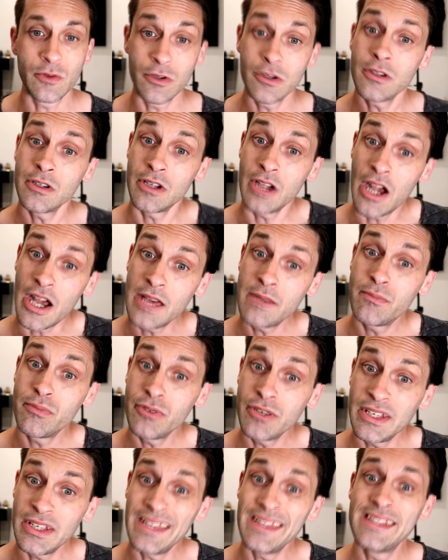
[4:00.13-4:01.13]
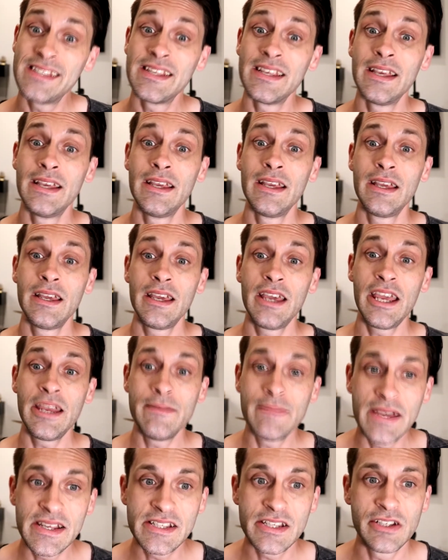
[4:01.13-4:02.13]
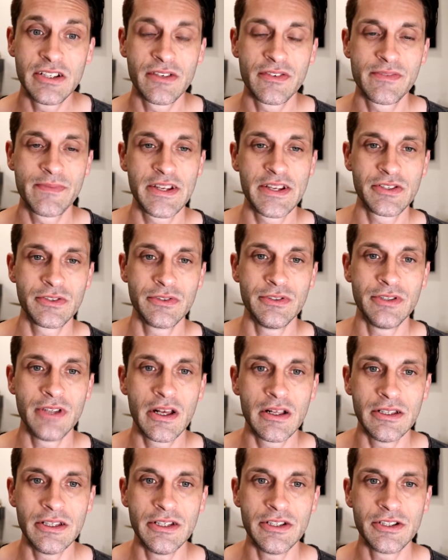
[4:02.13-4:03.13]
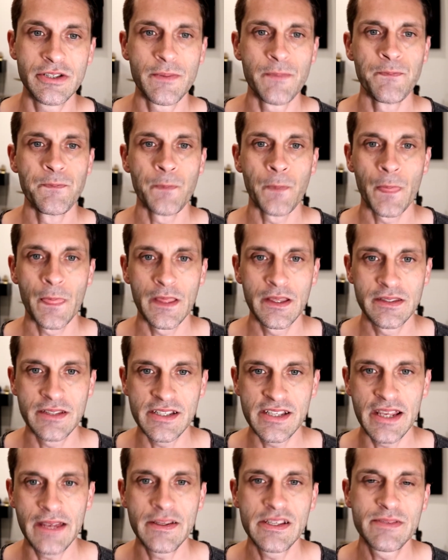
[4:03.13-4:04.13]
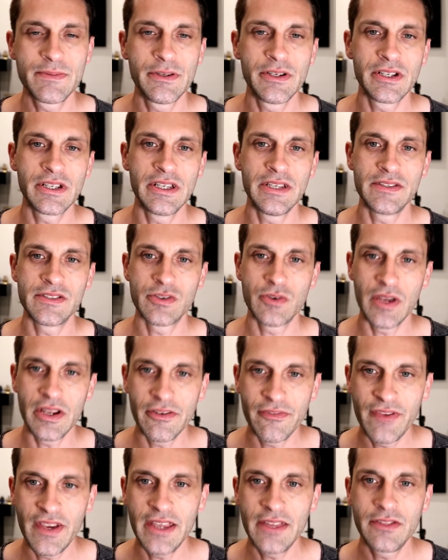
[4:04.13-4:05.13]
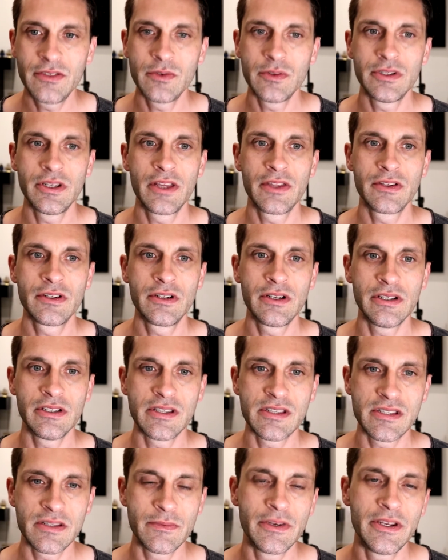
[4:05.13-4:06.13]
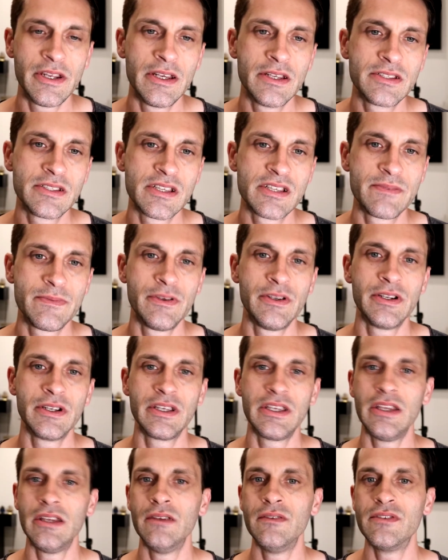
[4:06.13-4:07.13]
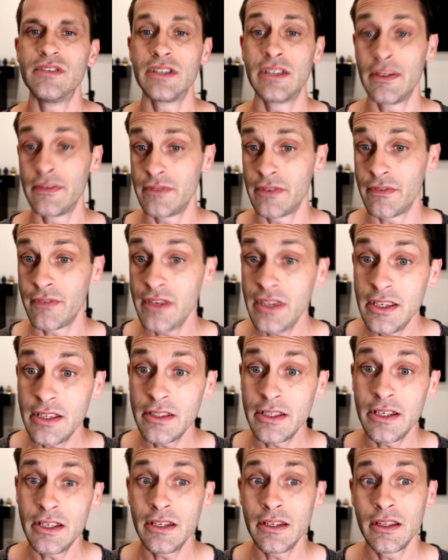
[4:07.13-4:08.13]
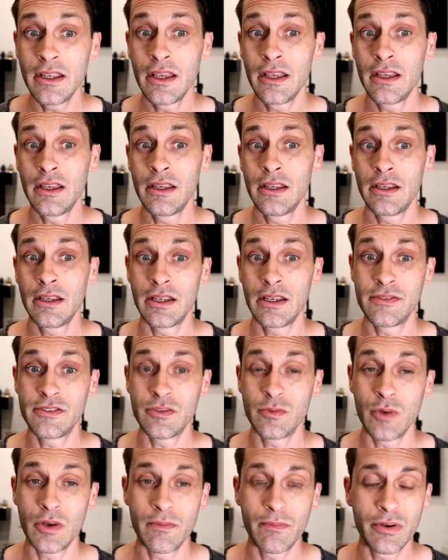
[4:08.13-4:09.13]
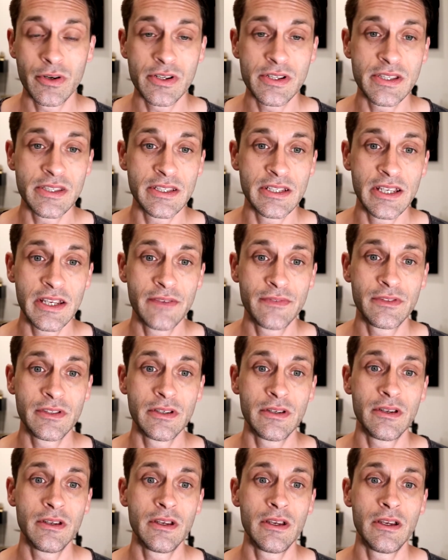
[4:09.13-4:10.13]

or God breathes, a message of special knowledge. The same Spirit gives great faith to another, and to someone else the Spirit gives a gift of healing, gives to one person the gift